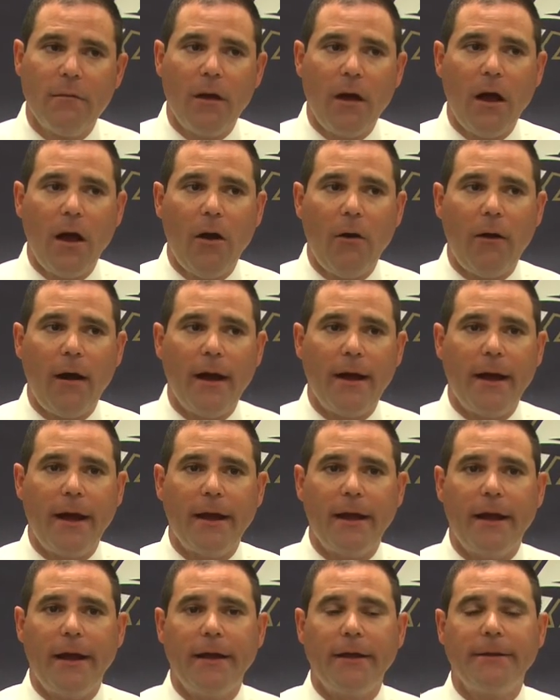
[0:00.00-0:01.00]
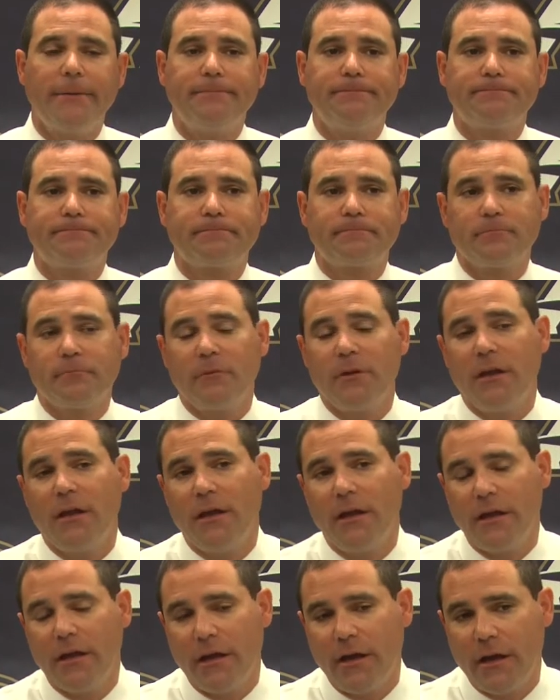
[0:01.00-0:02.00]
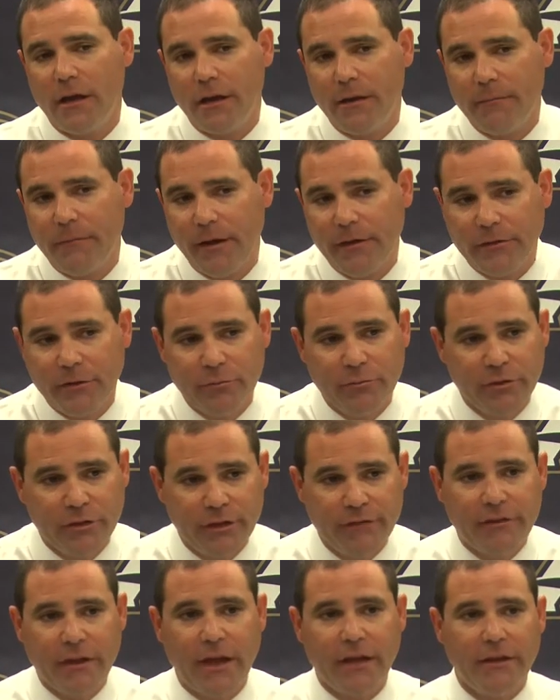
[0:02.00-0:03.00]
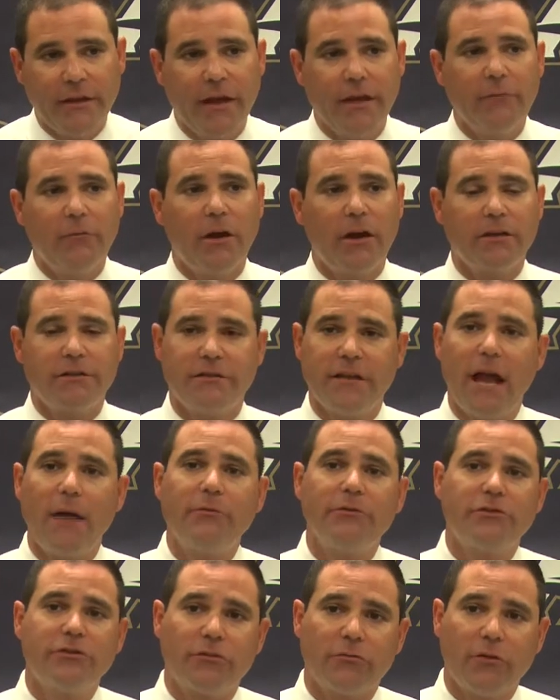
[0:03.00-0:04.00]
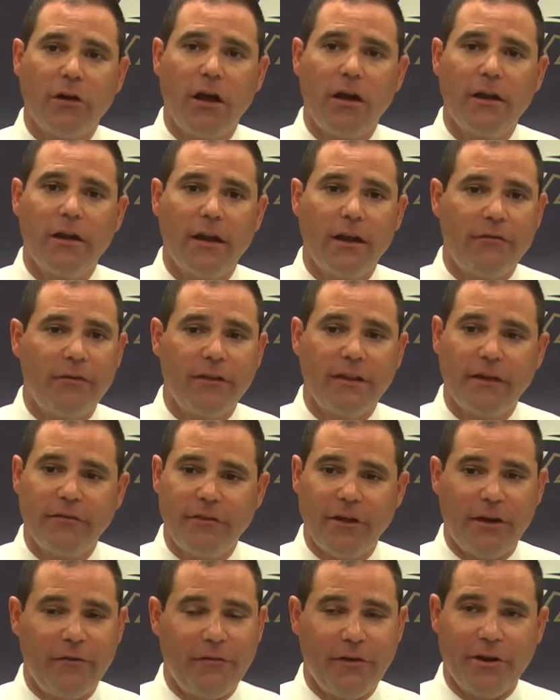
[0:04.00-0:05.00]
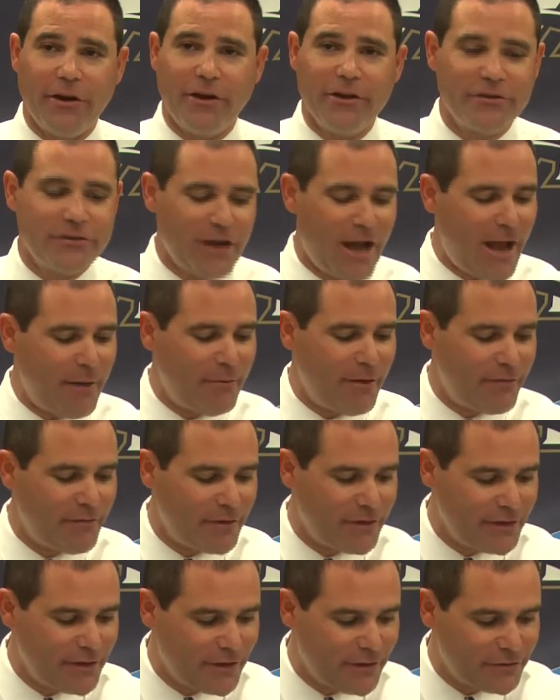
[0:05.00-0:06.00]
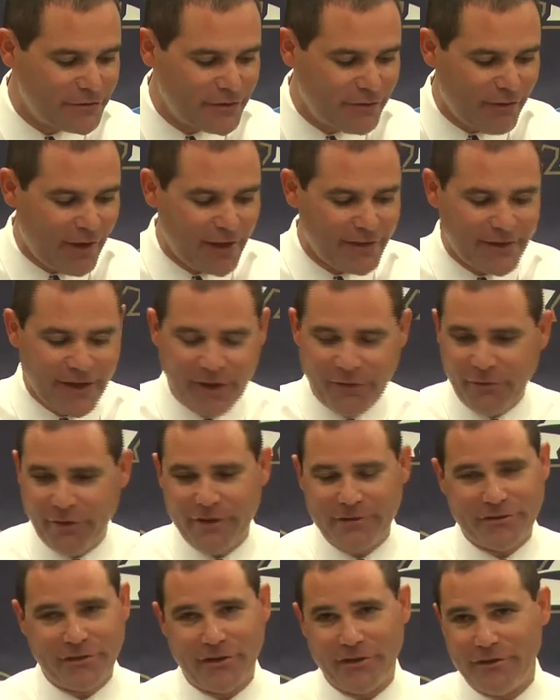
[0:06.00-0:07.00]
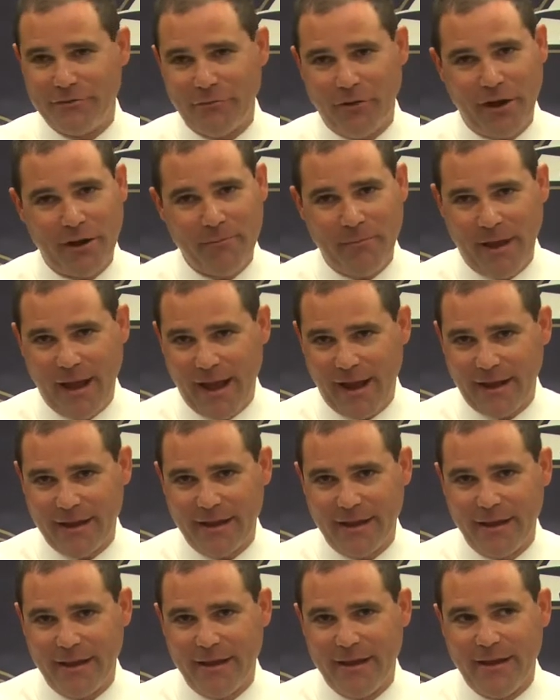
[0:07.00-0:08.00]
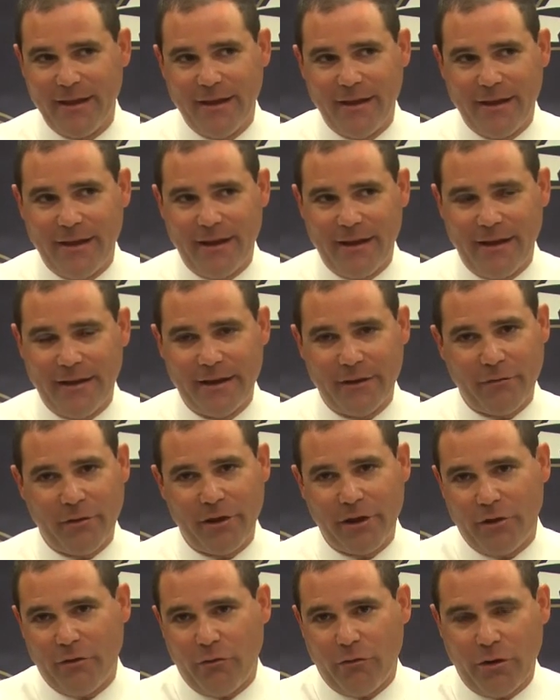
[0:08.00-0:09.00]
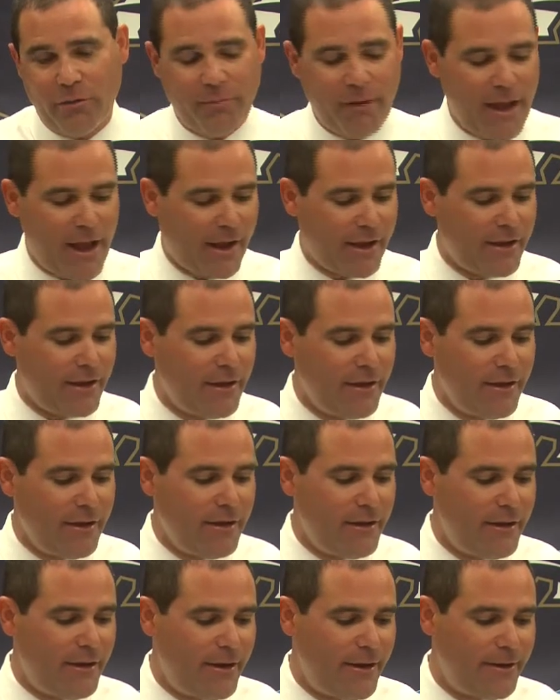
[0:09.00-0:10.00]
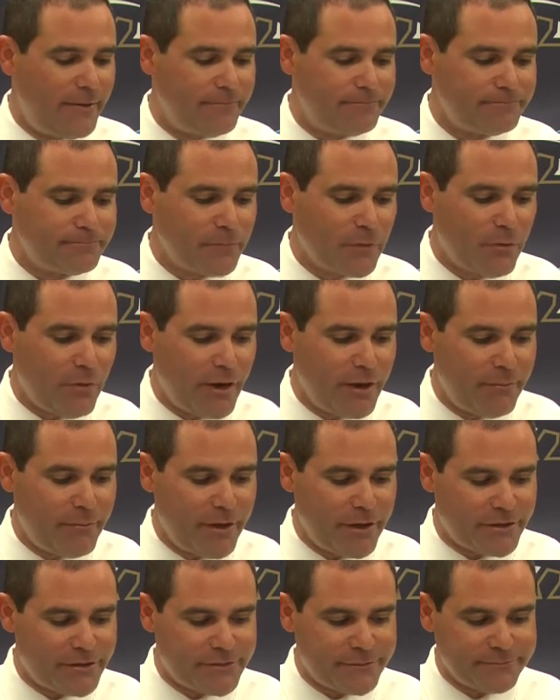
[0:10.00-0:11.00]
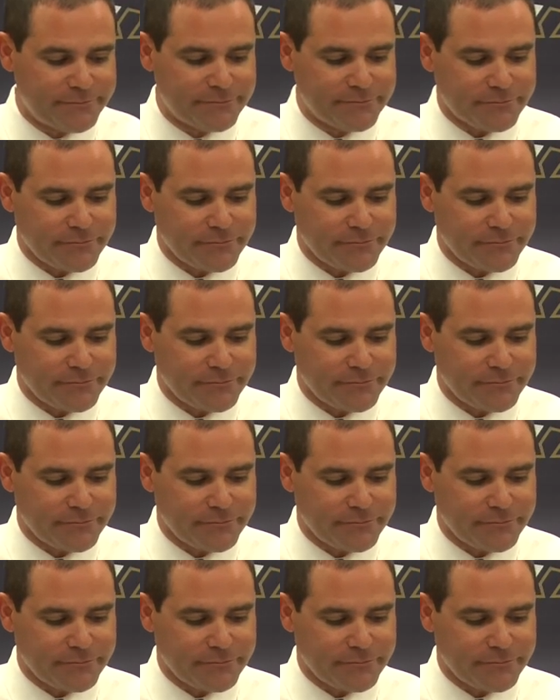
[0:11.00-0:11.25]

No, I do believe they want to establish the run, and I think they've done a very good job of it. You know, Javonte Green's a good running back, and they run the quarterback quite a bit.